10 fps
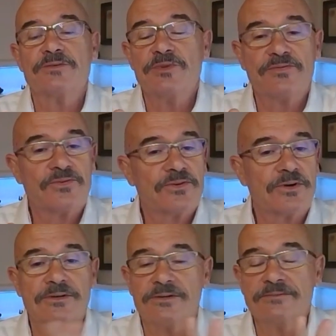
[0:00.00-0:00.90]

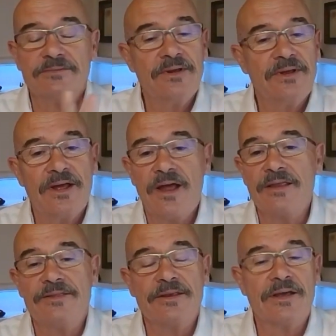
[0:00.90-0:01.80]
before
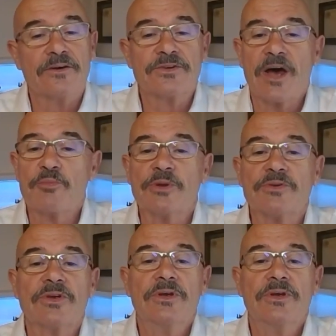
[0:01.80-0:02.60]
anything else happens.